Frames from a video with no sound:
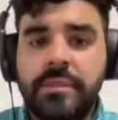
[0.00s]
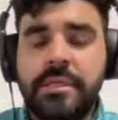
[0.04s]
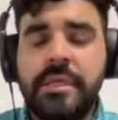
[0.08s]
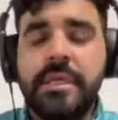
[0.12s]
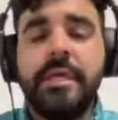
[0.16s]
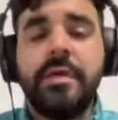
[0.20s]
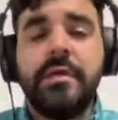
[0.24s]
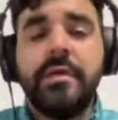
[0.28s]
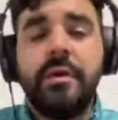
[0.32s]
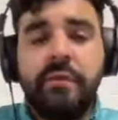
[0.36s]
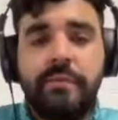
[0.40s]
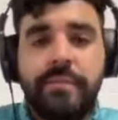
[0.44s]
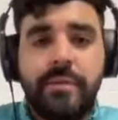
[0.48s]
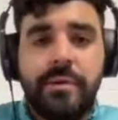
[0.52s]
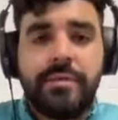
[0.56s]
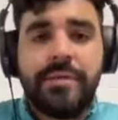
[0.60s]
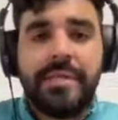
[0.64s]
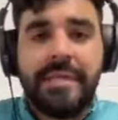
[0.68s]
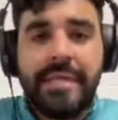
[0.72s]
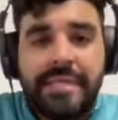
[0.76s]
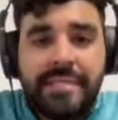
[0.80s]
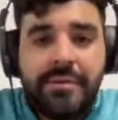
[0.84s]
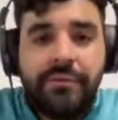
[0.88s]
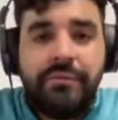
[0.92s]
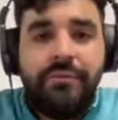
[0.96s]
Hitting golf balls
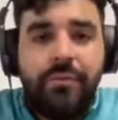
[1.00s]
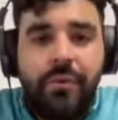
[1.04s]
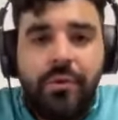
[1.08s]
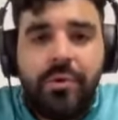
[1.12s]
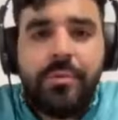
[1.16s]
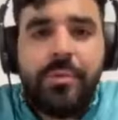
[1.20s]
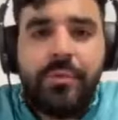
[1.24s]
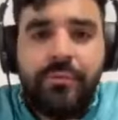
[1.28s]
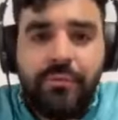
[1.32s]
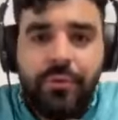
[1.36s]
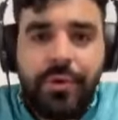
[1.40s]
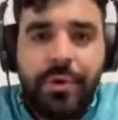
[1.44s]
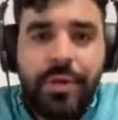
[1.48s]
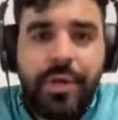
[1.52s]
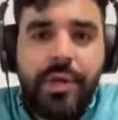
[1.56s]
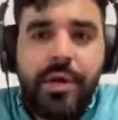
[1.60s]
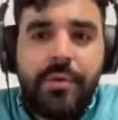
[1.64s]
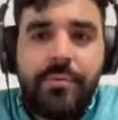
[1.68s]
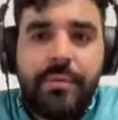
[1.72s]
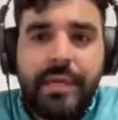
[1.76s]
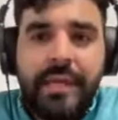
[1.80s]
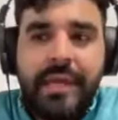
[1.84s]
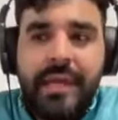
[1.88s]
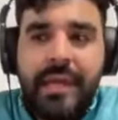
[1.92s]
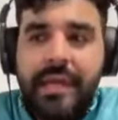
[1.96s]
is a form of working on
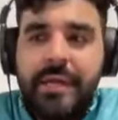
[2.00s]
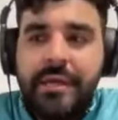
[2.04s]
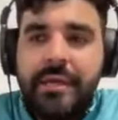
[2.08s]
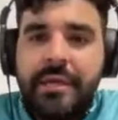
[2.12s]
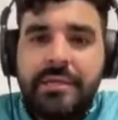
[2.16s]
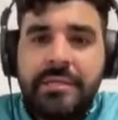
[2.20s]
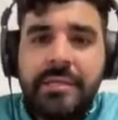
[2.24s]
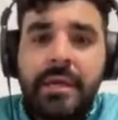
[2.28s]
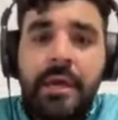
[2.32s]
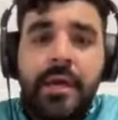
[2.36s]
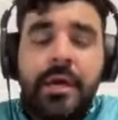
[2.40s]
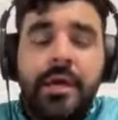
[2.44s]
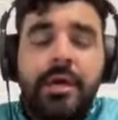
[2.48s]
mechanics.